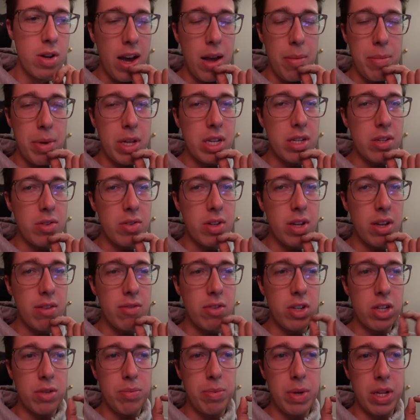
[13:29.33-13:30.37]
I basically
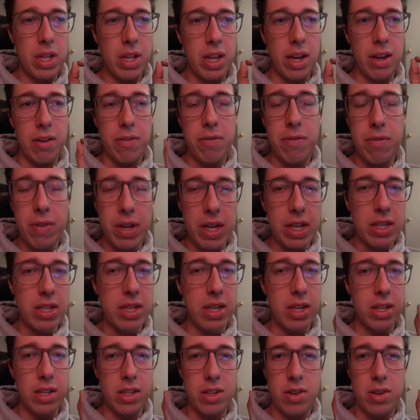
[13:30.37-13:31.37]
have just been like fixing